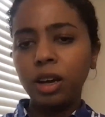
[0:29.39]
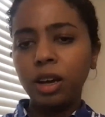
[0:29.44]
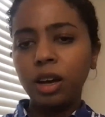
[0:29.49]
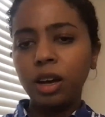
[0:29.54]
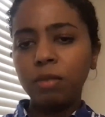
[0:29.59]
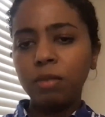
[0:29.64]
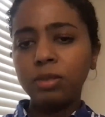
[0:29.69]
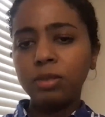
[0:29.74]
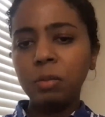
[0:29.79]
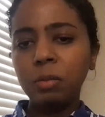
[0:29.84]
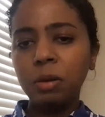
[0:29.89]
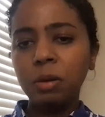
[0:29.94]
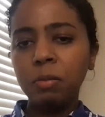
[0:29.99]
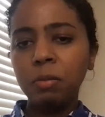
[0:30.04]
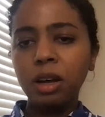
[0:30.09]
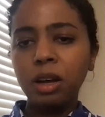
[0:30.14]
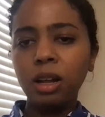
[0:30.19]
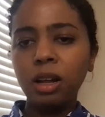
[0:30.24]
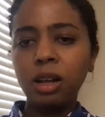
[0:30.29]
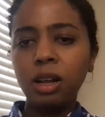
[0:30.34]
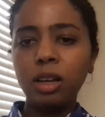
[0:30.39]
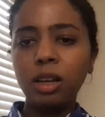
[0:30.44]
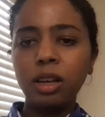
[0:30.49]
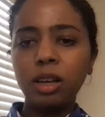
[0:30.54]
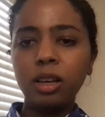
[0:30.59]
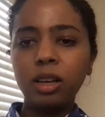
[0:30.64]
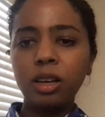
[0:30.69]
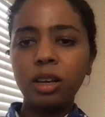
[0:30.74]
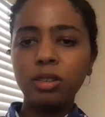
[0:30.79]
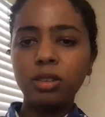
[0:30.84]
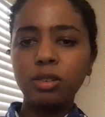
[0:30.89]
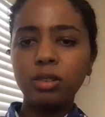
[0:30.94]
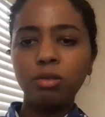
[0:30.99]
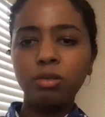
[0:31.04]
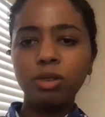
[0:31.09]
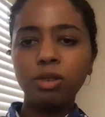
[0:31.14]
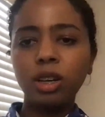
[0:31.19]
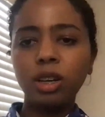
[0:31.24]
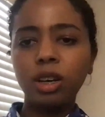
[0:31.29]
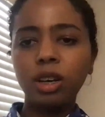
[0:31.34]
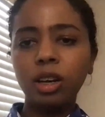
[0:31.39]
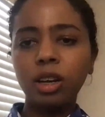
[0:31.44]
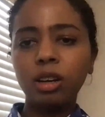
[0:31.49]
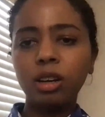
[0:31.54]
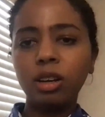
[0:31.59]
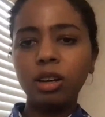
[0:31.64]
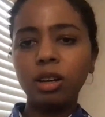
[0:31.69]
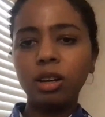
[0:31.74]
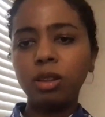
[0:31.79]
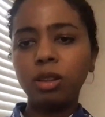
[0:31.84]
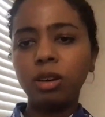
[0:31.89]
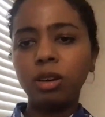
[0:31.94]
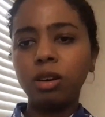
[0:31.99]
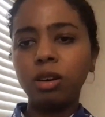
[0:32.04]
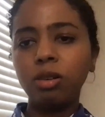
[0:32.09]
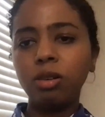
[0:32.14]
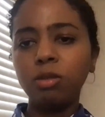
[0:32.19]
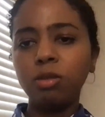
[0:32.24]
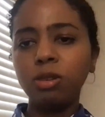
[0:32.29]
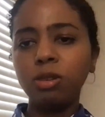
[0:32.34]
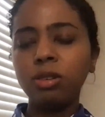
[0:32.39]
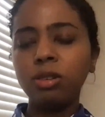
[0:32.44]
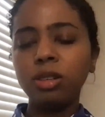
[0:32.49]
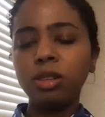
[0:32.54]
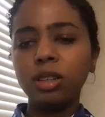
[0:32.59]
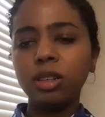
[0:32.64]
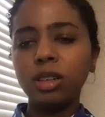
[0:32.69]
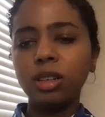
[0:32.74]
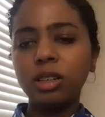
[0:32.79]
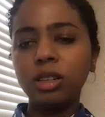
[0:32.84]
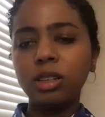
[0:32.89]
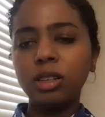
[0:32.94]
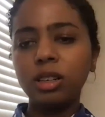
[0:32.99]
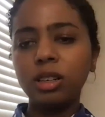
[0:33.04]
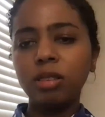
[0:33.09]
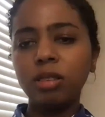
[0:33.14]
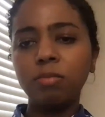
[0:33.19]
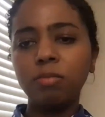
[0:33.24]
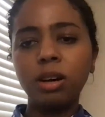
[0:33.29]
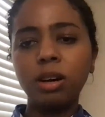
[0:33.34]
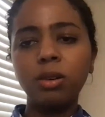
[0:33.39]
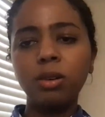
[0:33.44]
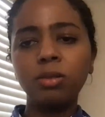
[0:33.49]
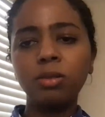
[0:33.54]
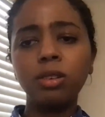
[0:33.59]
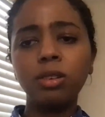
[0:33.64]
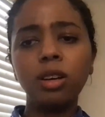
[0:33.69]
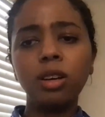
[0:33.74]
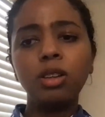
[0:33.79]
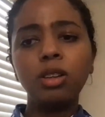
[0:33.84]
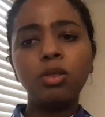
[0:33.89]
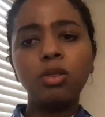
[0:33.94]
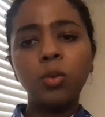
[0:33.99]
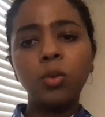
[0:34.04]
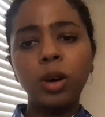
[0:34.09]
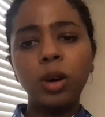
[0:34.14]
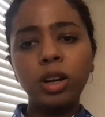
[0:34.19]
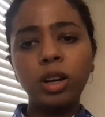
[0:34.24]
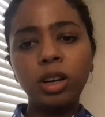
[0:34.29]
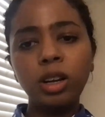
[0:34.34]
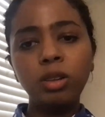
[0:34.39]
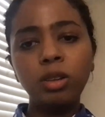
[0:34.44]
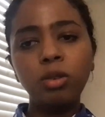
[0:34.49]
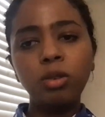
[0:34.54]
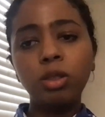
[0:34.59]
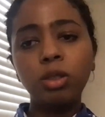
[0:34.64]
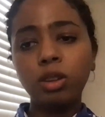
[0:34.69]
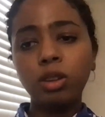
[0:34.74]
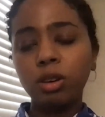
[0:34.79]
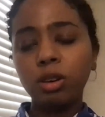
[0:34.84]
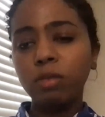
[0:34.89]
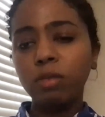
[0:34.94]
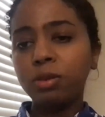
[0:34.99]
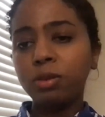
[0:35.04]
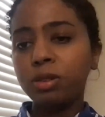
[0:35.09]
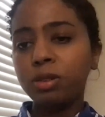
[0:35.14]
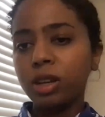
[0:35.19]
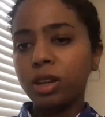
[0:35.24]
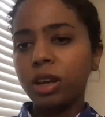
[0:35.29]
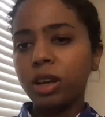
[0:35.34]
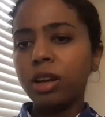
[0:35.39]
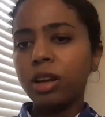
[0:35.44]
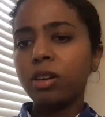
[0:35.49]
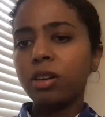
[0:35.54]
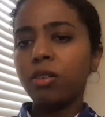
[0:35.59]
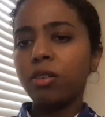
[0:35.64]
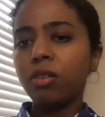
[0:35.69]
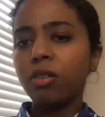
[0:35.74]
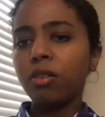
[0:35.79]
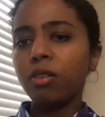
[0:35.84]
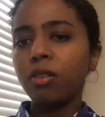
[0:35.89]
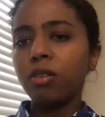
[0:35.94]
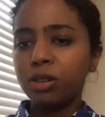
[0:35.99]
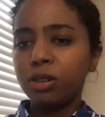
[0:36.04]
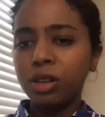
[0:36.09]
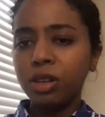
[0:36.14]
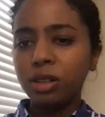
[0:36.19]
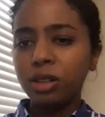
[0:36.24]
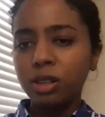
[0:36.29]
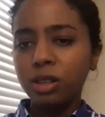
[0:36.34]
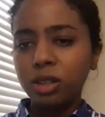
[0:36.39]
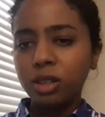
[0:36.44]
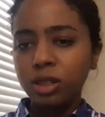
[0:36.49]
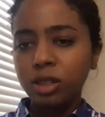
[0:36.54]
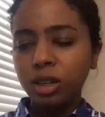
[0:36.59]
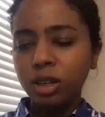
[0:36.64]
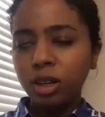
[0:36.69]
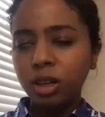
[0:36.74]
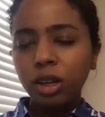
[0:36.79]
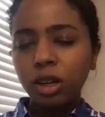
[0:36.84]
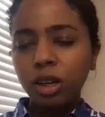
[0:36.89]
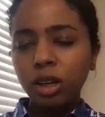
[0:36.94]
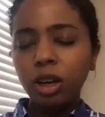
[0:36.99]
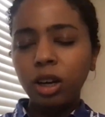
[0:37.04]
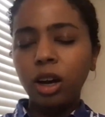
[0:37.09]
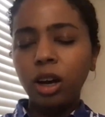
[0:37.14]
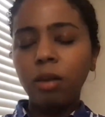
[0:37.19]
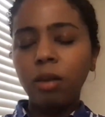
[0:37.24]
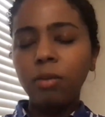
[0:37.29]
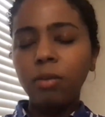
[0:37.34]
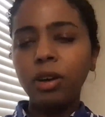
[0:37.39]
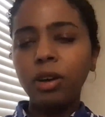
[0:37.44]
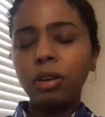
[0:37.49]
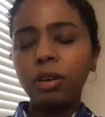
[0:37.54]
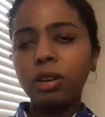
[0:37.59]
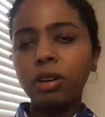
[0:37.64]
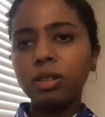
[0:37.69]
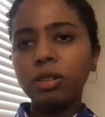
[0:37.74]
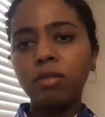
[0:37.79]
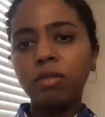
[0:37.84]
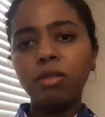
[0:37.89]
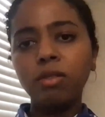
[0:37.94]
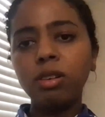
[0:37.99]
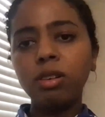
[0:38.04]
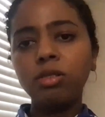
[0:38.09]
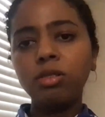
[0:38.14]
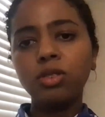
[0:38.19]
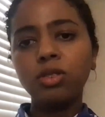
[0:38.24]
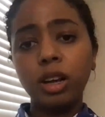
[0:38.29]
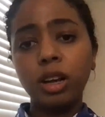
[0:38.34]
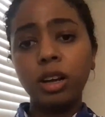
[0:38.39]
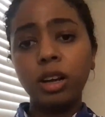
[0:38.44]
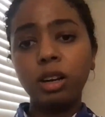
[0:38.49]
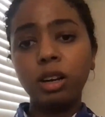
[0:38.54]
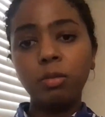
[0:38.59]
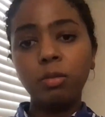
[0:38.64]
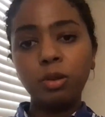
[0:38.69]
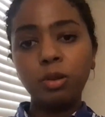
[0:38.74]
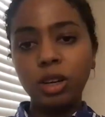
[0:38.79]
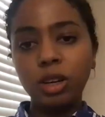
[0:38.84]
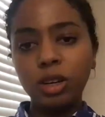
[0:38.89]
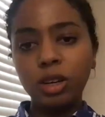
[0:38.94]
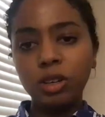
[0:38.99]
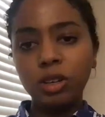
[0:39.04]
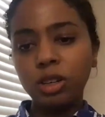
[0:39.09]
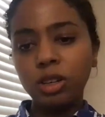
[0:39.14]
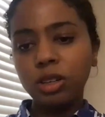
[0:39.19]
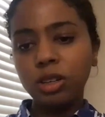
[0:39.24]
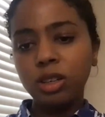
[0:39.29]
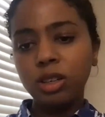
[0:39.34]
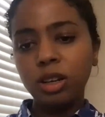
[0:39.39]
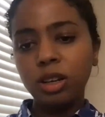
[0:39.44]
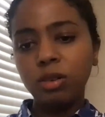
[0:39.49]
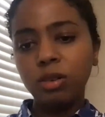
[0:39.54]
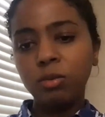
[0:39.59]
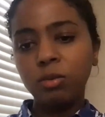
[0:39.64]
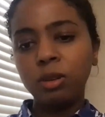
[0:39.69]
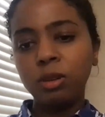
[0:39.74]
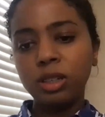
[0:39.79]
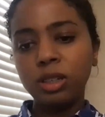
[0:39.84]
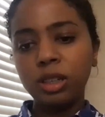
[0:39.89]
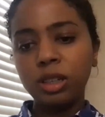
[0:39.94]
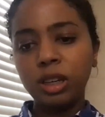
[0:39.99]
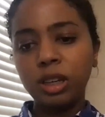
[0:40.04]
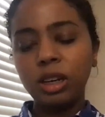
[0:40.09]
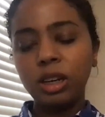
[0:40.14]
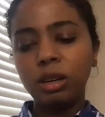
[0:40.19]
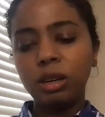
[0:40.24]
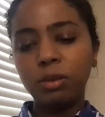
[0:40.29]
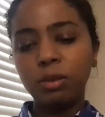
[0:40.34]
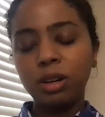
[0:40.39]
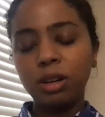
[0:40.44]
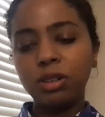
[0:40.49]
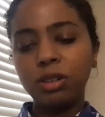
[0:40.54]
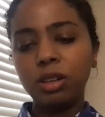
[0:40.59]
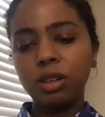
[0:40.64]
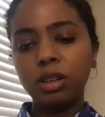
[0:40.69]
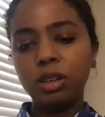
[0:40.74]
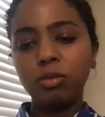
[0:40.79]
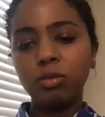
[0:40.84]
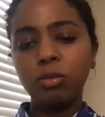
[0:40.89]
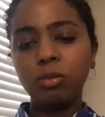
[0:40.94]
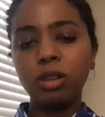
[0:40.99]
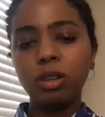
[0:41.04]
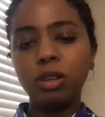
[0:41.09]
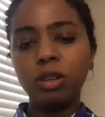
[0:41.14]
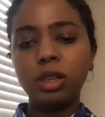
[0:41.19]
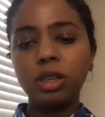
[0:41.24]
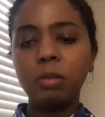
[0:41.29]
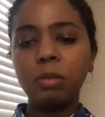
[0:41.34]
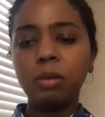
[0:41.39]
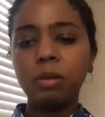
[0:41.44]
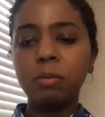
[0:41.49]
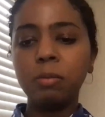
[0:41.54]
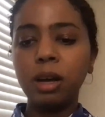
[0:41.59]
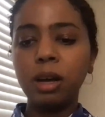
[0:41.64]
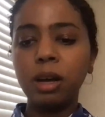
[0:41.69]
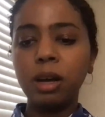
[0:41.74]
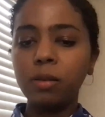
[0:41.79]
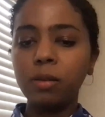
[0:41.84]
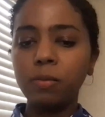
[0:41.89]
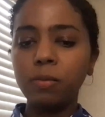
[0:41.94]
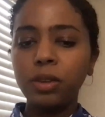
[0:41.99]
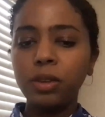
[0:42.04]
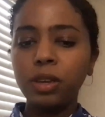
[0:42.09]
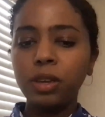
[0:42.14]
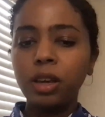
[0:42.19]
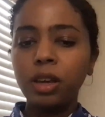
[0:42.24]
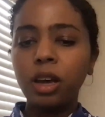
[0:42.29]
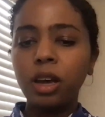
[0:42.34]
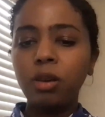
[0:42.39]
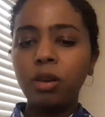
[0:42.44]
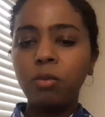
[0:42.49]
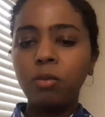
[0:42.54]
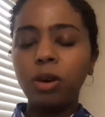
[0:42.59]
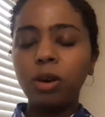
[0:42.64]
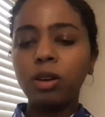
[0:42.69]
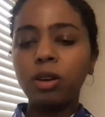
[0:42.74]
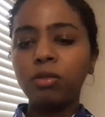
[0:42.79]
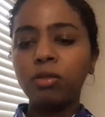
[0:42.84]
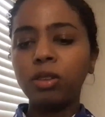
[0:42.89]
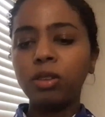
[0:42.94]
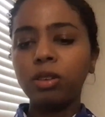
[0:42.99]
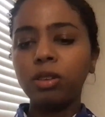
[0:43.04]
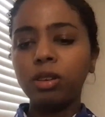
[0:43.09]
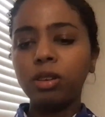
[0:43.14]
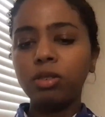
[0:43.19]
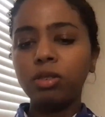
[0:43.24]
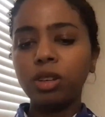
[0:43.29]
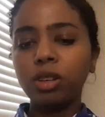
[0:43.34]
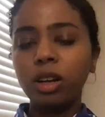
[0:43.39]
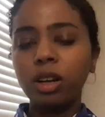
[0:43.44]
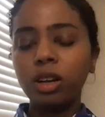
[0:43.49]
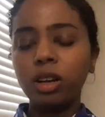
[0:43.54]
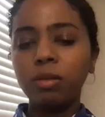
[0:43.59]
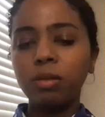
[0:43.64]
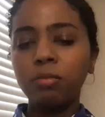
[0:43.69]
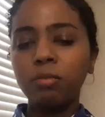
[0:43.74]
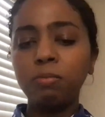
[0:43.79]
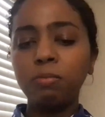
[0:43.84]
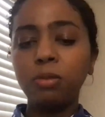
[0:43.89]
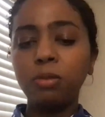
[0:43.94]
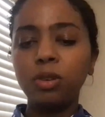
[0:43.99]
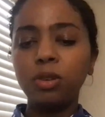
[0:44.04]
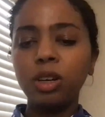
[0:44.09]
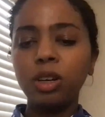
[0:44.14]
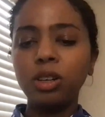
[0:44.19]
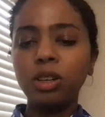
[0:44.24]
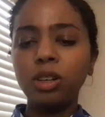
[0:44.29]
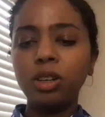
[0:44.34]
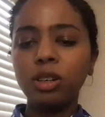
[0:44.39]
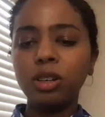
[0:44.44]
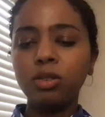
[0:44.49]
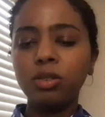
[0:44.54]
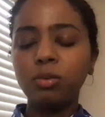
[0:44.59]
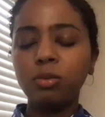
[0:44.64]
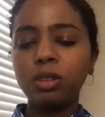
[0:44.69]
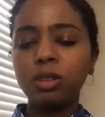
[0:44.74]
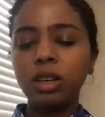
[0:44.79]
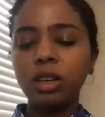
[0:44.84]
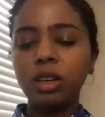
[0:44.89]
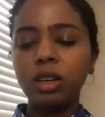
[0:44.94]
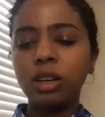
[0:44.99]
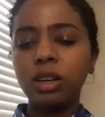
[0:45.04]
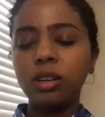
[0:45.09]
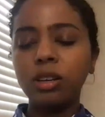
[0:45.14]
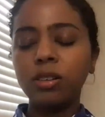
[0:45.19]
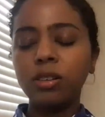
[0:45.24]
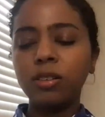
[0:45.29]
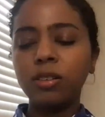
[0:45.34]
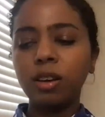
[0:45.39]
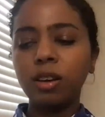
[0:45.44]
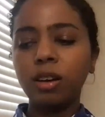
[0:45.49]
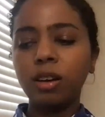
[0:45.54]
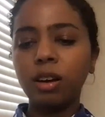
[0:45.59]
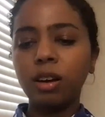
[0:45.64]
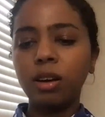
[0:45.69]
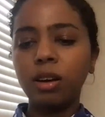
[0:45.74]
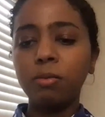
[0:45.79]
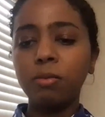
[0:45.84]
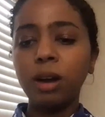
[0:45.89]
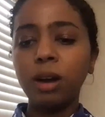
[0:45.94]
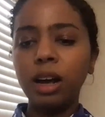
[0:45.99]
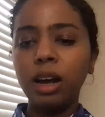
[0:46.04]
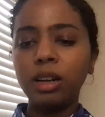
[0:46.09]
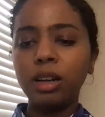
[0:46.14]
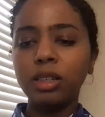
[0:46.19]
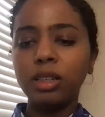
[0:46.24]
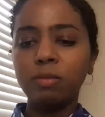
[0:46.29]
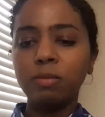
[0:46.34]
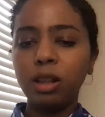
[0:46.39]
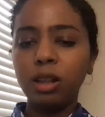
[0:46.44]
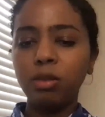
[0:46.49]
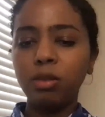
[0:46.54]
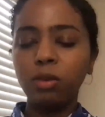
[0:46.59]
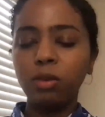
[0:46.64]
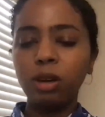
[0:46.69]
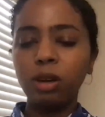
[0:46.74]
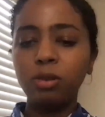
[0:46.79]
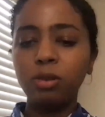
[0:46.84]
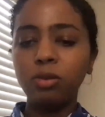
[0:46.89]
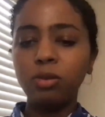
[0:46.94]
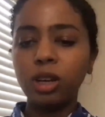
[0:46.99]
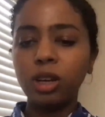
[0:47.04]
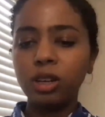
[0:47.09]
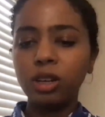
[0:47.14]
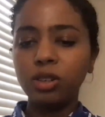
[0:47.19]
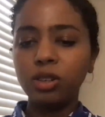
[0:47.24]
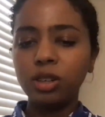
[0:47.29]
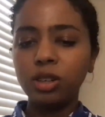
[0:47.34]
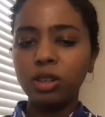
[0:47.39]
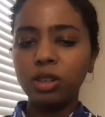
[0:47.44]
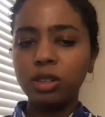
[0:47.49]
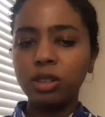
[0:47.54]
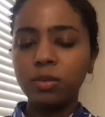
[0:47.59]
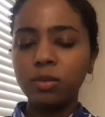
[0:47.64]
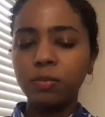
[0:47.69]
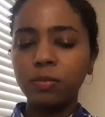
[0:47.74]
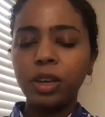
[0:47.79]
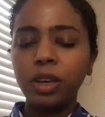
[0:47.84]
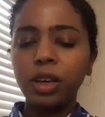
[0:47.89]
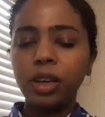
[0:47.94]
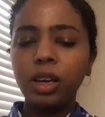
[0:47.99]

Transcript: CMML is associated with autoimmune disease in about 20 to 30% of patients. There are several genetic mutations that we see in patients with CMML, and one of the genetic mutations we see is RAS pathway mutations.